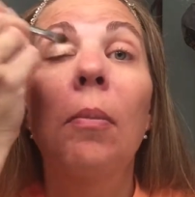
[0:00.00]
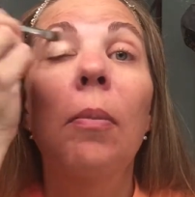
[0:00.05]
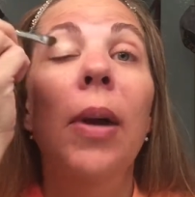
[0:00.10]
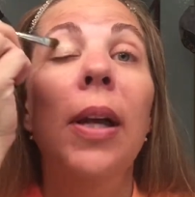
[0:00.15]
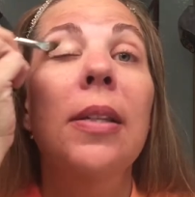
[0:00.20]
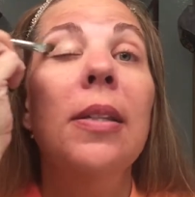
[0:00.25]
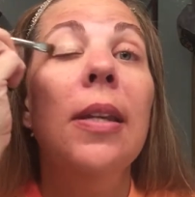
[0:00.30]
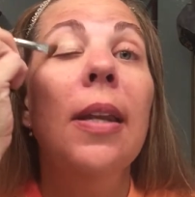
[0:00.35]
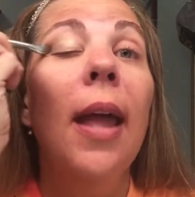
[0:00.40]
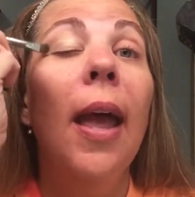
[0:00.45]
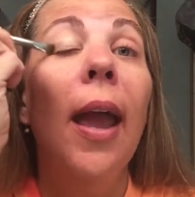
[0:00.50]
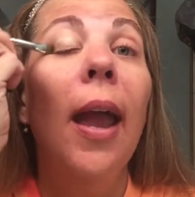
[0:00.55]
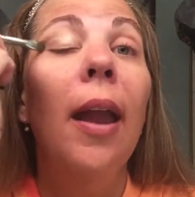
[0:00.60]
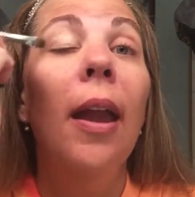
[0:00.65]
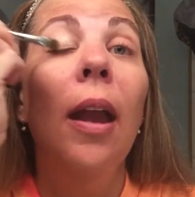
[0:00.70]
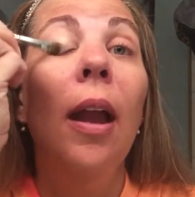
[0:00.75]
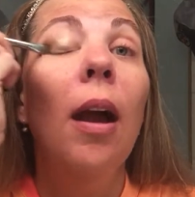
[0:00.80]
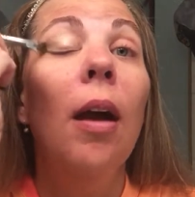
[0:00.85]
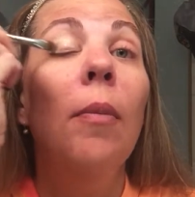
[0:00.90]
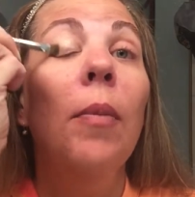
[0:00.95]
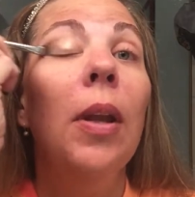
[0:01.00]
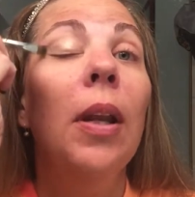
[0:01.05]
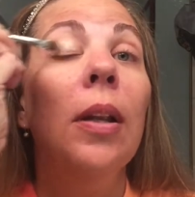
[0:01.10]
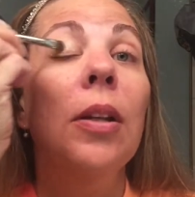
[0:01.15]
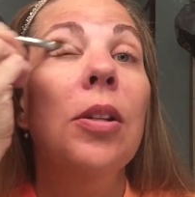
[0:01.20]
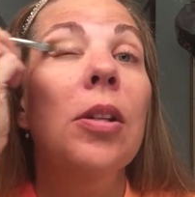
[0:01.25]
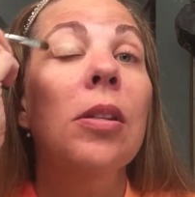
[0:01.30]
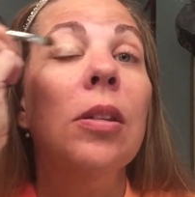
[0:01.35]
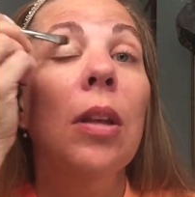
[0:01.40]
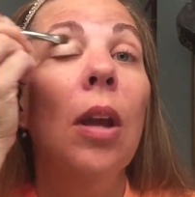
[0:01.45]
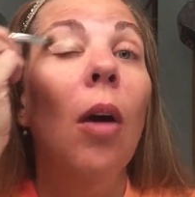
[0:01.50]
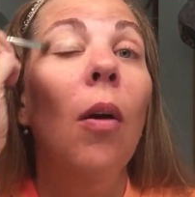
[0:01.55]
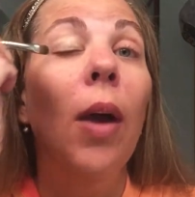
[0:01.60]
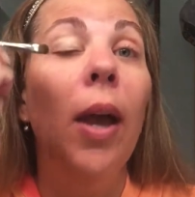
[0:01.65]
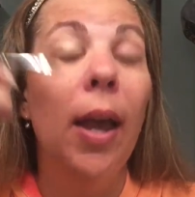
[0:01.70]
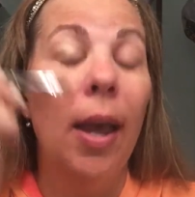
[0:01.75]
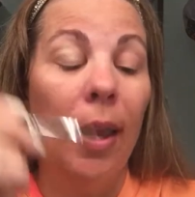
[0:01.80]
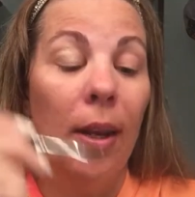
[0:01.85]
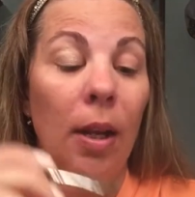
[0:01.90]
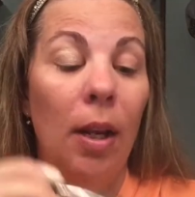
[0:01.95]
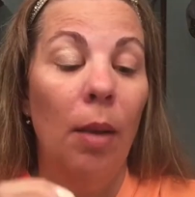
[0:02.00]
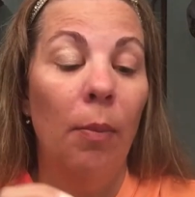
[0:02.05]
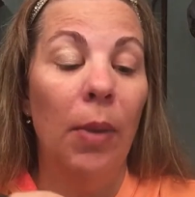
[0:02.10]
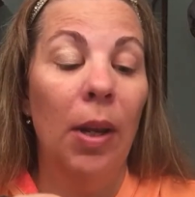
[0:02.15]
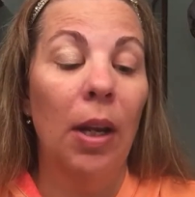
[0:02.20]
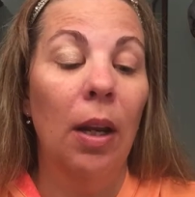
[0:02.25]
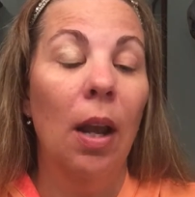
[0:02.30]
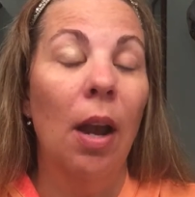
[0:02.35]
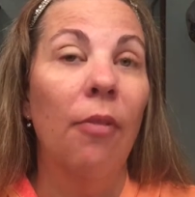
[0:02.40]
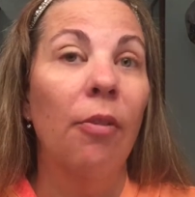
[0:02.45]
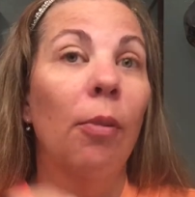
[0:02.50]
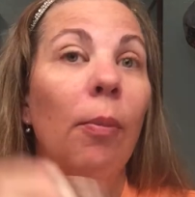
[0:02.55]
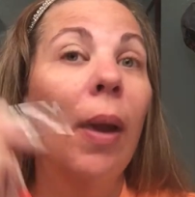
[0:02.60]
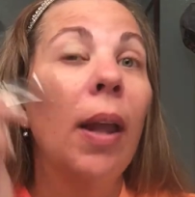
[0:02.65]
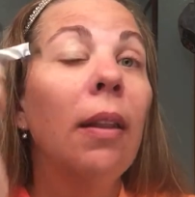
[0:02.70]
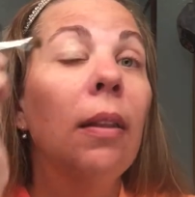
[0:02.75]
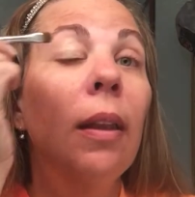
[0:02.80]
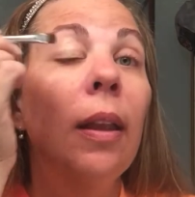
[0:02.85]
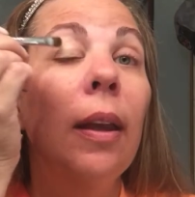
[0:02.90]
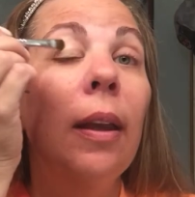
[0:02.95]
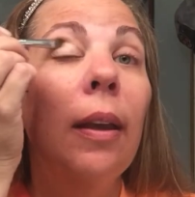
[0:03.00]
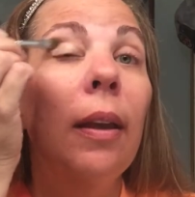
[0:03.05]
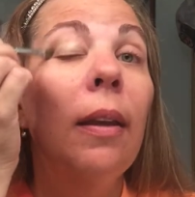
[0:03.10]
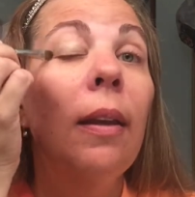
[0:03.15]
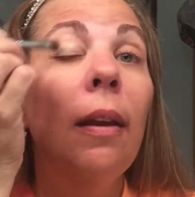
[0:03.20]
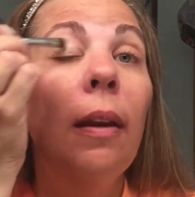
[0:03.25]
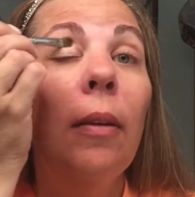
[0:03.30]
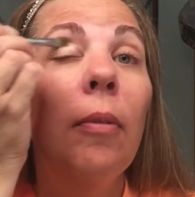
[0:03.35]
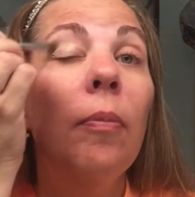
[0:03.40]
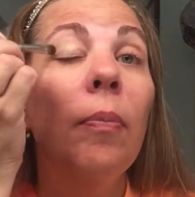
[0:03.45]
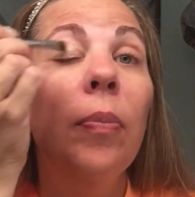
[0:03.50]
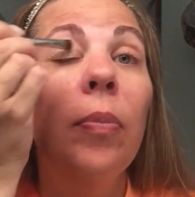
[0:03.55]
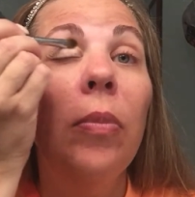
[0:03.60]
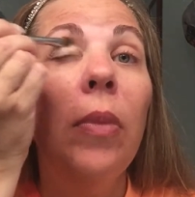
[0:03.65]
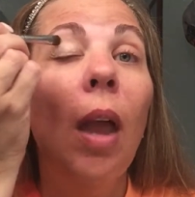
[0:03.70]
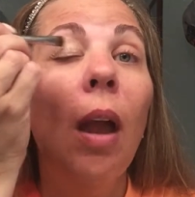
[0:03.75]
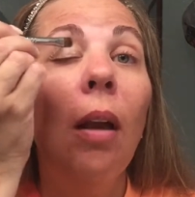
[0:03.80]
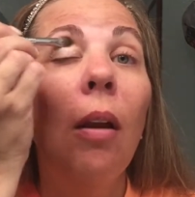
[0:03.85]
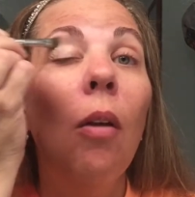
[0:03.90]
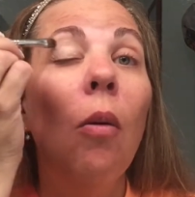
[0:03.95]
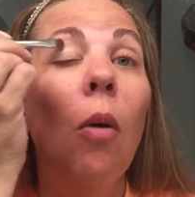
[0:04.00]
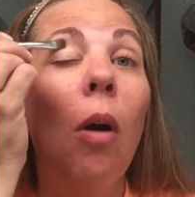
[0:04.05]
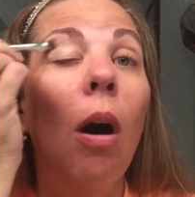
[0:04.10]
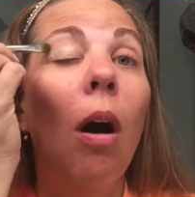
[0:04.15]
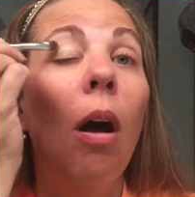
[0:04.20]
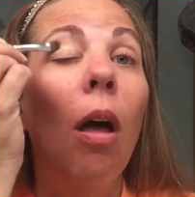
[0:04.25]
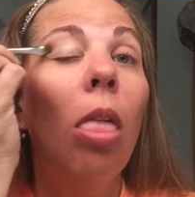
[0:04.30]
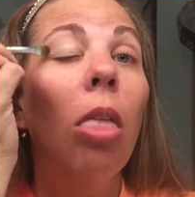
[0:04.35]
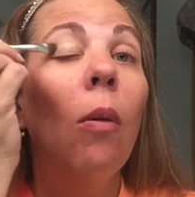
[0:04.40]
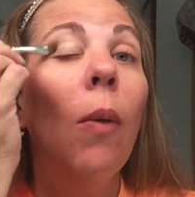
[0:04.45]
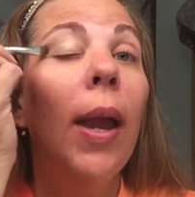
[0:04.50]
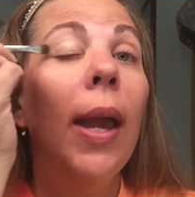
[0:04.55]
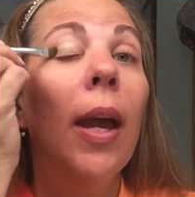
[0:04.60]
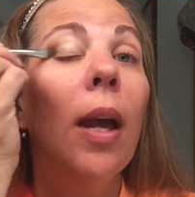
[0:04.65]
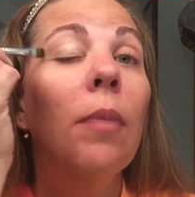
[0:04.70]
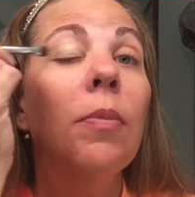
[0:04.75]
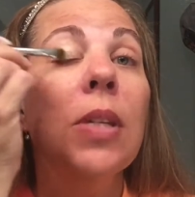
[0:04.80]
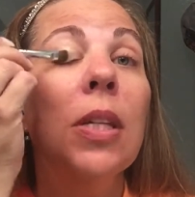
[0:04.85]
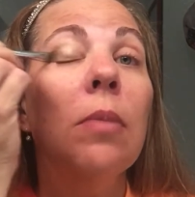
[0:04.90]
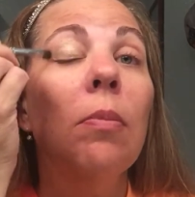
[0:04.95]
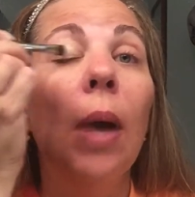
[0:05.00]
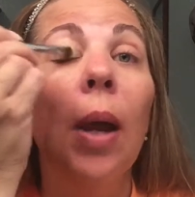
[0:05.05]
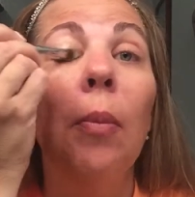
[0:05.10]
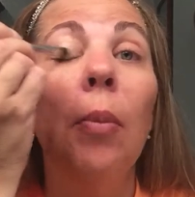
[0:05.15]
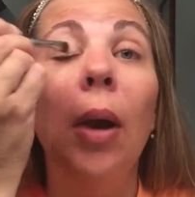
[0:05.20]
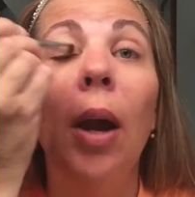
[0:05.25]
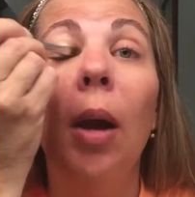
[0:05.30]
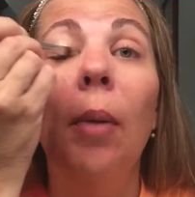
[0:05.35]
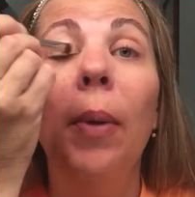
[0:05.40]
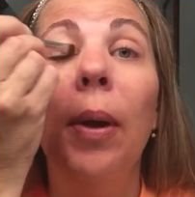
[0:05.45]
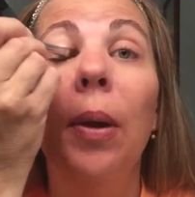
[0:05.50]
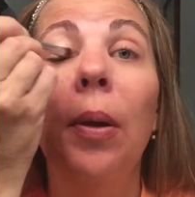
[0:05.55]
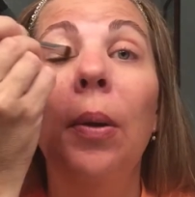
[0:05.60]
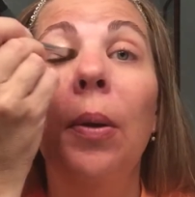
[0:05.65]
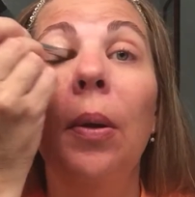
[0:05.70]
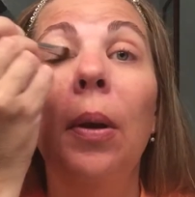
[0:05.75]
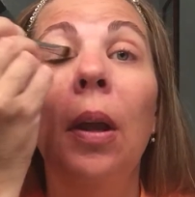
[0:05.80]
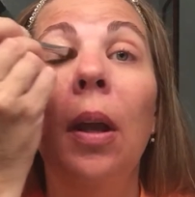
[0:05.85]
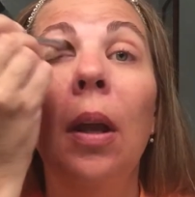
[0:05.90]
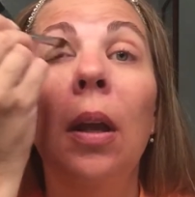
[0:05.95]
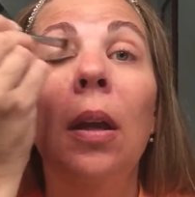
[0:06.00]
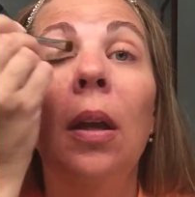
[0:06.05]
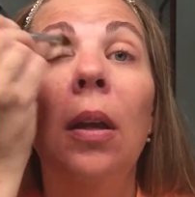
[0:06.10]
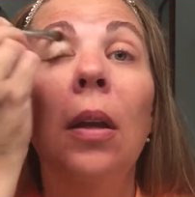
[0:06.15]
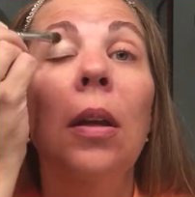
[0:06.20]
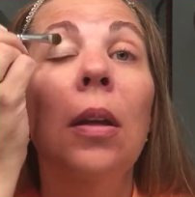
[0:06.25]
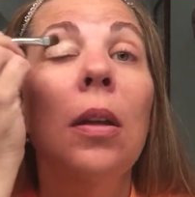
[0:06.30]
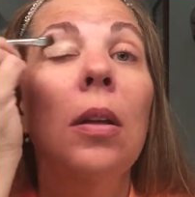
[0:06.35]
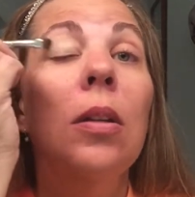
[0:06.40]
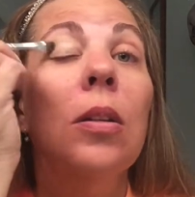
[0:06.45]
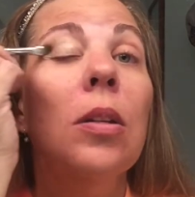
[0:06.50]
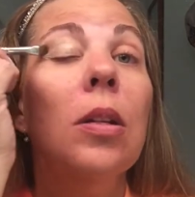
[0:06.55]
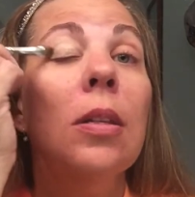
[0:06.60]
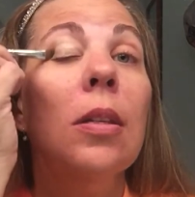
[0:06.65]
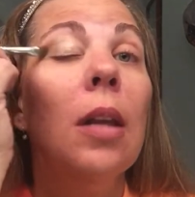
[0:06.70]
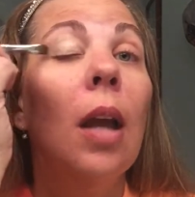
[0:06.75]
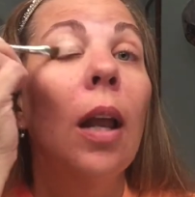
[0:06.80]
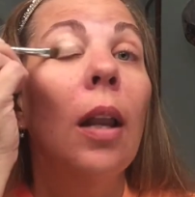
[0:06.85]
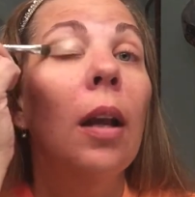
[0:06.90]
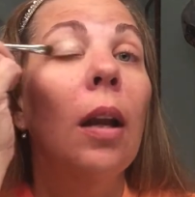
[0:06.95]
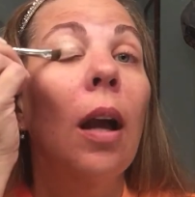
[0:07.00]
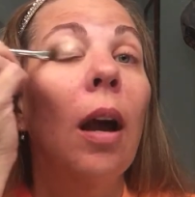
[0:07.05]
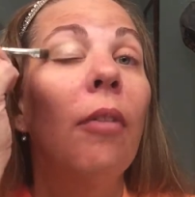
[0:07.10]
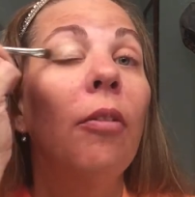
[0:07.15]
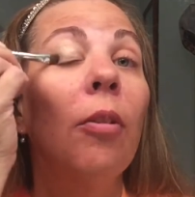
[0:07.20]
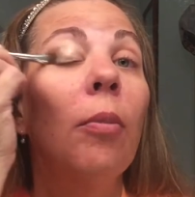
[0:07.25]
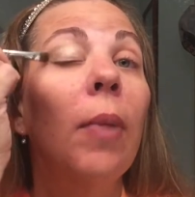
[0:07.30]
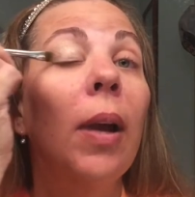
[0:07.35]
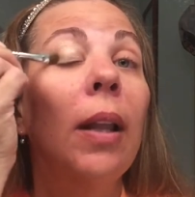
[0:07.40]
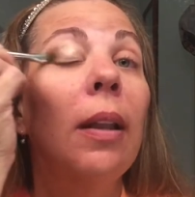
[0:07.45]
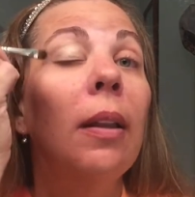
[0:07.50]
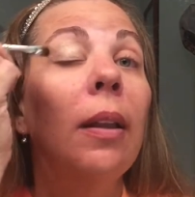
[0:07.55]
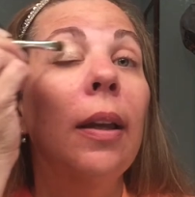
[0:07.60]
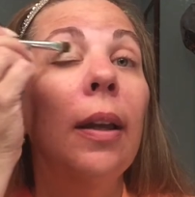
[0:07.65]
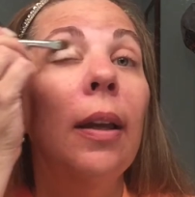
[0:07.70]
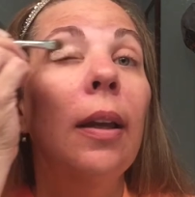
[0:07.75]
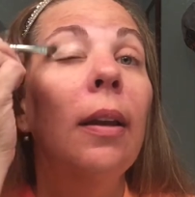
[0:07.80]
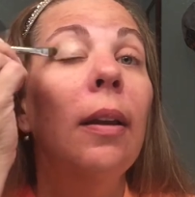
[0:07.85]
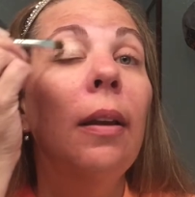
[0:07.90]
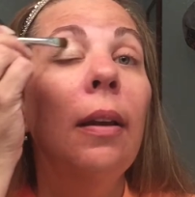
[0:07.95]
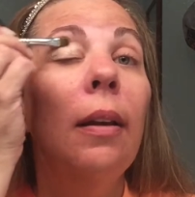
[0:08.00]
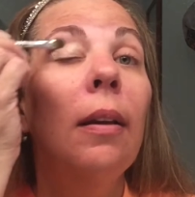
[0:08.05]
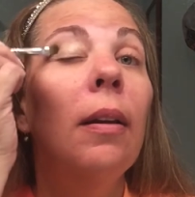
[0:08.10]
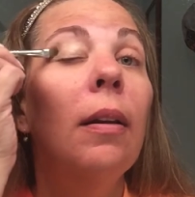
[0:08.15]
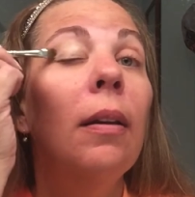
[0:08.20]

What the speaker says: But today I'm going to just go ahead and I'm going to cover my lid. Not go all the way up to my brow bone. Just kind of cover my lid